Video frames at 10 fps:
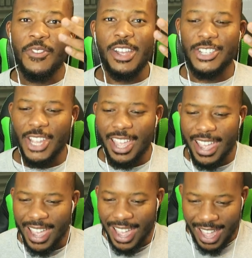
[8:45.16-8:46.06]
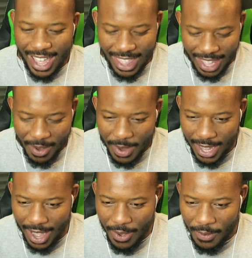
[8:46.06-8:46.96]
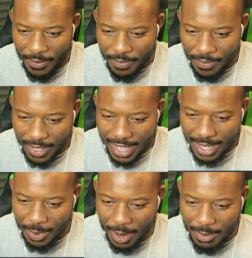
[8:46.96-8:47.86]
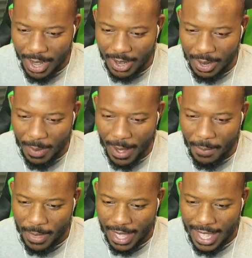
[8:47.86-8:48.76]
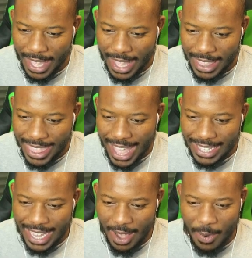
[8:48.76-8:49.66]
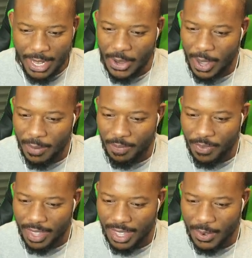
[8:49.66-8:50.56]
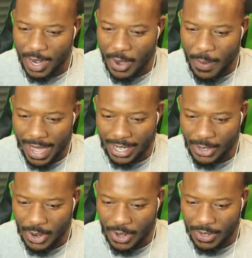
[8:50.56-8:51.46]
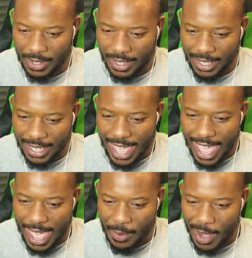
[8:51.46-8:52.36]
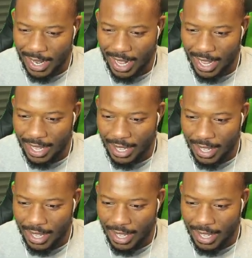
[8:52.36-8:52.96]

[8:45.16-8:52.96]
Crush There we go. That's what I'm talking about. That's how we do it. Do I go back and troll? Yeah, why not?